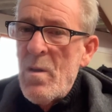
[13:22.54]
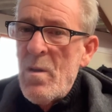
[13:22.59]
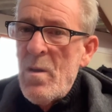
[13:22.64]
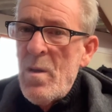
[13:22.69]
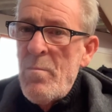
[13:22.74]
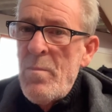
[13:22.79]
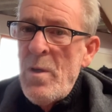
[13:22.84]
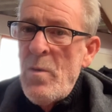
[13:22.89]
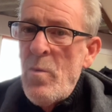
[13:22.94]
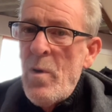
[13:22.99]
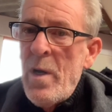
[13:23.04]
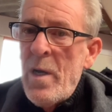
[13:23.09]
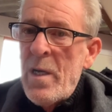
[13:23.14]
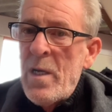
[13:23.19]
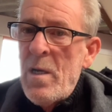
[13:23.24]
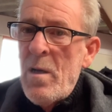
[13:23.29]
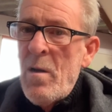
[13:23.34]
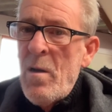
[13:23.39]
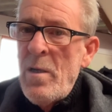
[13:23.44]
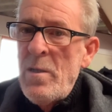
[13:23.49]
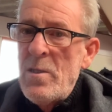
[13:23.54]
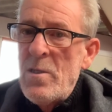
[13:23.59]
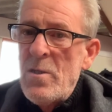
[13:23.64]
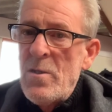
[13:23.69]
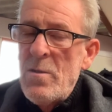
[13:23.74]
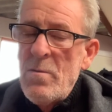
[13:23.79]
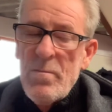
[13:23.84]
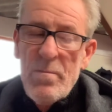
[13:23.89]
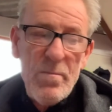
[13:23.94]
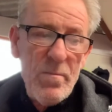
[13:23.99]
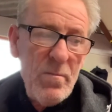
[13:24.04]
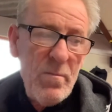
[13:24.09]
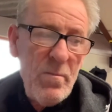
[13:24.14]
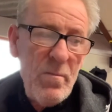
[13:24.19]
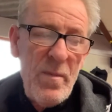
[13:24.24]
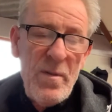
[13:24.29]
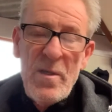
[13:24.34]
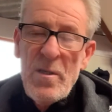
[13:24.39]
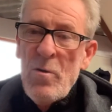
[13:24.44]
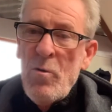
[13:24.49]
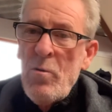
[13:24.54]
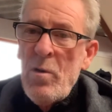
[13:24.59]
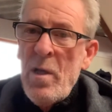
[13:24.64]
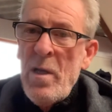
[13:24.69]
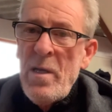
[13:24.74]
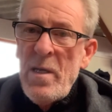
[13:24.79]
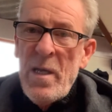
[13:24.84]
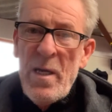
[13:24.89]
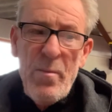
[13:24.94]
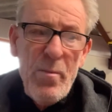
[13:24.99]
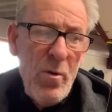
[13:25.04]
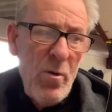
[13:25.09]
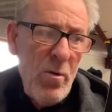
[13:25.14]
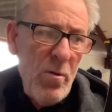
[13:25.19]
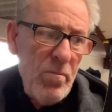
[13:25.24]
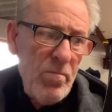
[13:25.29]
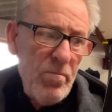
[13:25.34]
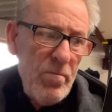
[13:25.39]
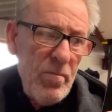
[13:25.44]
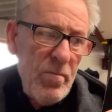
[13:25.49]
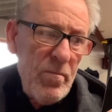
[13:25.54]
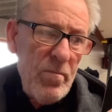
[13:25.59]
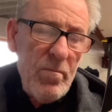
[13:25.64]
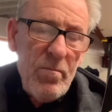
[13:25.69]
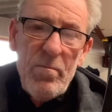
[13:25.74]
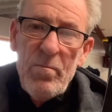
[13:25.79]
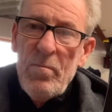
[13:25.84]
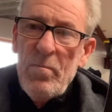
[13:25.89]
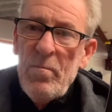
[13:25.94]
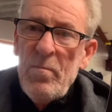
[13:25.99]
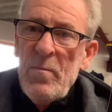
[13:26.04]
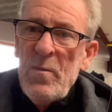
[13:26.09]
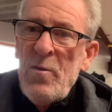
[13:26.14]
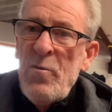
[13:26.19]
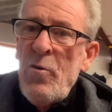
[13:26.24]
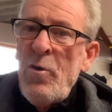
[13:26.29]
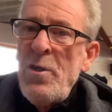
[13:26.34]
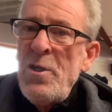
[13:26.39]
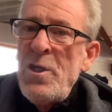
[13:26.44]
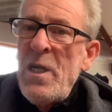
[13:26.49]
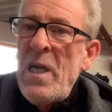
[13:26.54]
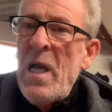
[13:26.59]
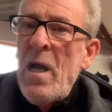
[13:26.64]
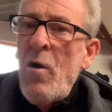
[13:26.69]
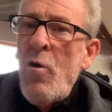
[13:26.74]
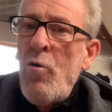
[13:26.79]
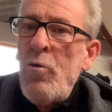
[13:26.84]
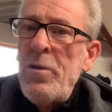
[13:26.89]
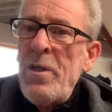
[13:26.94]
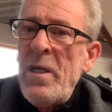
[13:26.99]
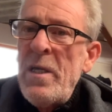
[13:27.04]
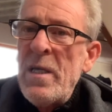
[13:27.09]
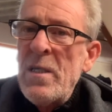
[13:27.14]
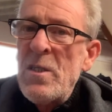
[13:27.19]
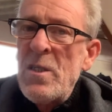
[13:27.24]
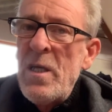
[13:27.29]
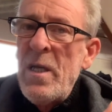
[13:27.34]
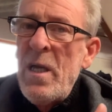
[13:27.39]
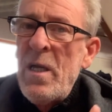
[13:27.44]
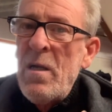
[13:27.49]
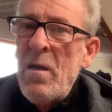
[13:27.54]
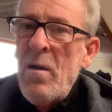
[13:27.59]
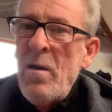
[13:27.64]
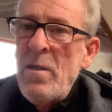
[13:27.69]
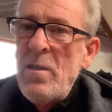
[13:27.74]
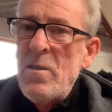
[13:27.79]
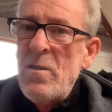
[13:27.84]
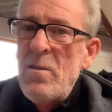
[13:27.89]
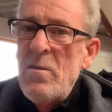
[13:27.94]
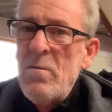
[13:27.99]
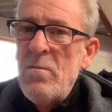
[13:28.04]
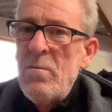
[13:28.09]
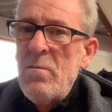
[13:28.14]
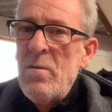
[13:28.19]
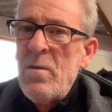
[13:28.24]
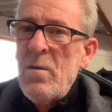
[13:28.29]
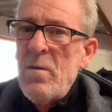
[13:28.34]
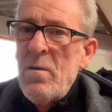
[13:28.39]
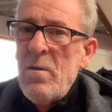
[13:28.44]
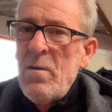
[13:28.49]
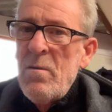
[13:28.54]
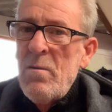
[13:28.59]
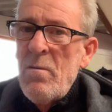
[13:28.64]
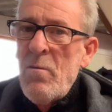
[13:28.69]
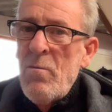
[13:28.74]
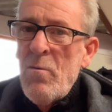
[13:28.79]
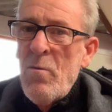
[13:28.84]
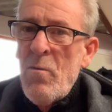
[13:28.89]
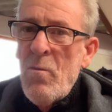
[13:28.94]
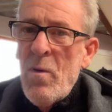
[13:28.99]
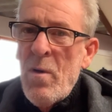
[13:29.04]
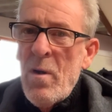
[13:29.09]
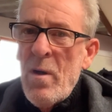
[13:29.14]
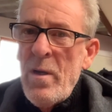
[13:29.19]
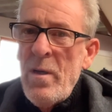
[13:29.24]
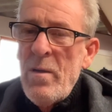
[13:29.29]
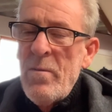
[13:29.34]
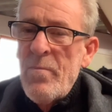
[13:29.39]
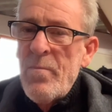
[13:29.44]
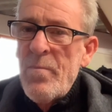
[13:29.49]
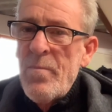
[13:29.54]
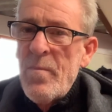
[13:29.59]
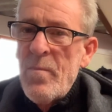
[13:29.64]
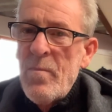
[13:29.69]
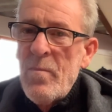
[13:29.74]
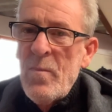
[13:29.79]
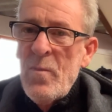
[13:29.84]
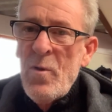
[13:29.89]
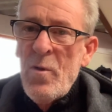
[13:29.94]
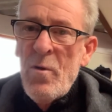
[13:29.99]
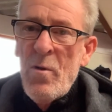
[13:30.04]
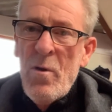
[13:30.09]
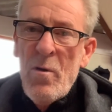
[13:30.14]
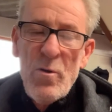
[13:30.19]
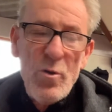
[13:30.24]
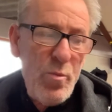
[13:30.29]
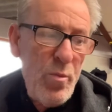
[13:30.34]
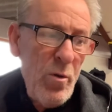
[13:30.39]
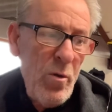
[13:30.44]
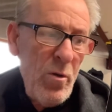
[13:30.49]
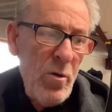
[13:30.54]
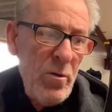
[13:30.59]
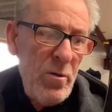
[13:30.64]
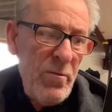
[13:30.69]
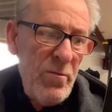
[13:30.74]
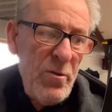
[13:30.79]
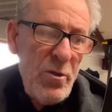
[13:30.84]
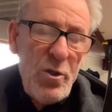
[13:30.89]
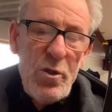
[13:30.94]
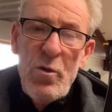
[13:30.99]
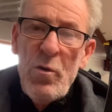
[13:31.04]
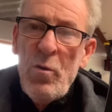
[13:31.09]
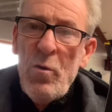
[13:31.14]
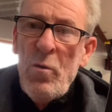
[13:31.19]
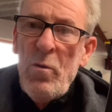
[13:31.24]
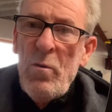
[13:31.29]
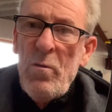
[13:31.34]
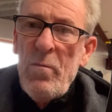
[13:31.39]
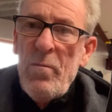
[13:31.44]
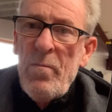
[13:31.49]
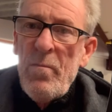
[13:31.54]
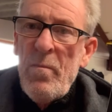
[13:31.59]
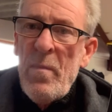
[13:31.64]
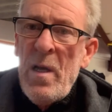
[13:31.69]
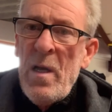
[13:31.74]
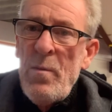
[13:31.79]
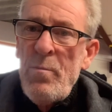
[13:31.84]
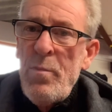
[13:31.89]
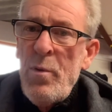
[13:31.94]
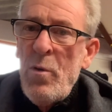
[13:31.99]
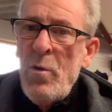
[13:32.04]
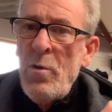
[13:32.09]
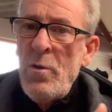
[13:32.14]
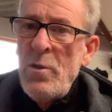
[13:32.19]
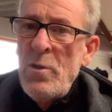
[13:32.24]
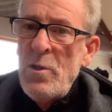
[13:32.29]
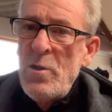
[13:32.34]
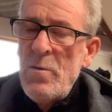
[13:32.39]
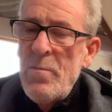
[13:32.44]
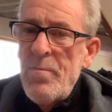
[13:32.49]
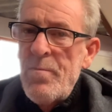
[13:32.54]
Me working at heights, which I don't like anymore. It's funny, as you get older, you get scared of heights. I don't know why. Another honours board for school, head boys.